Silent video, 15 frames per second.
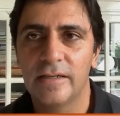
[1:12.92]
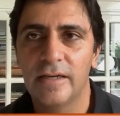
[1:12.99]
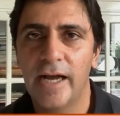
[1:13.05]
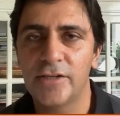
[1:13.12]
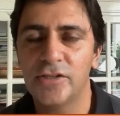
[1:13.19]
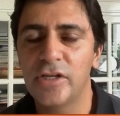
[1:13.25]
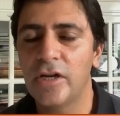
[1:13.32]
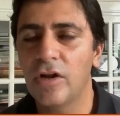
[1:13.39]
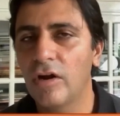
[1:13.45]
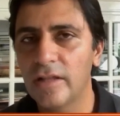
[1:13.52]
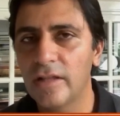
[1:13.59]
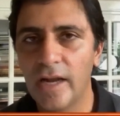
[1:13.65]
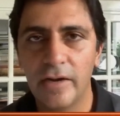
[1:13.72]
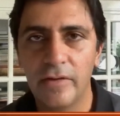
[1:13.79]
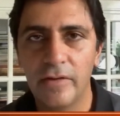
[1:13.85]
actually not
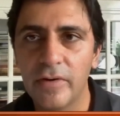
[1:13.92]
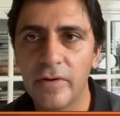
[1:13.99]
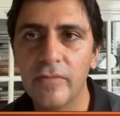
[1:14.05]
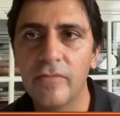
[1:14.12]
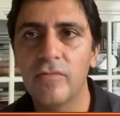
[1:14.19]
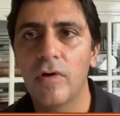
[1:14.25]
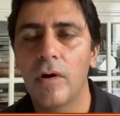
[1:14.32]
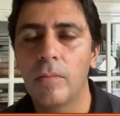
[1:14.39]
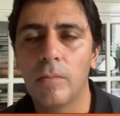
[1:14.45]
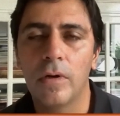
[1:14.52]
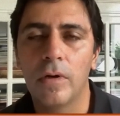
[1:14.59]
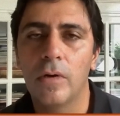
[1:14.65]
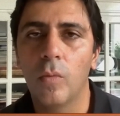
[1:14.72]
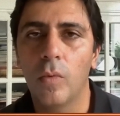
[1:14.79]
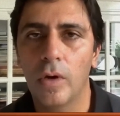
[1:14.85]
that different
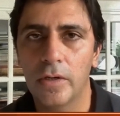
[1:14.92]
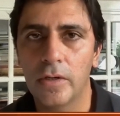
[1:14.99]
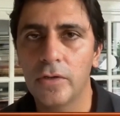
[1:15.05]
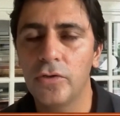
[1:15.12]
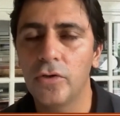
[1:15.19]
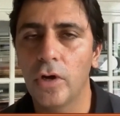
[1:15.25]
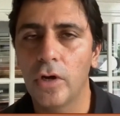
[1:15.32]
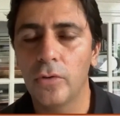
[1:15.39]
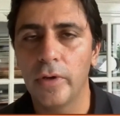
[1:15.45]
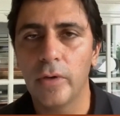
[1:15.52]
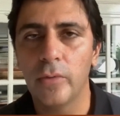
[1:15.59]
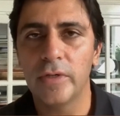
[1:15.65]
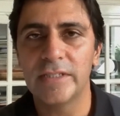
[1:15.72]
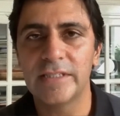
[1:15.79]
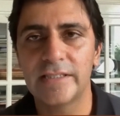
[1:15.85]
from what you are
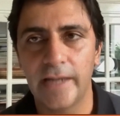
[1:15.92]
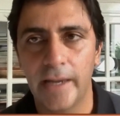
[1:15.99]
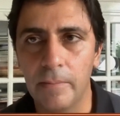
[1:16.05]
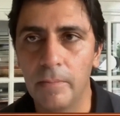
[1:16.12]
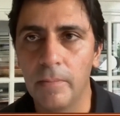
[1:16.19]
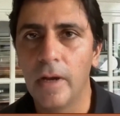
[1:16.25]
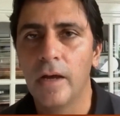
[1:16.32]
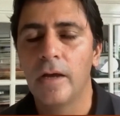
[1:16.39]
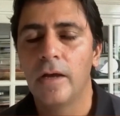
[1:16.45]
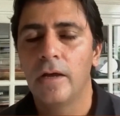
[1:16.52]
doing with STEM.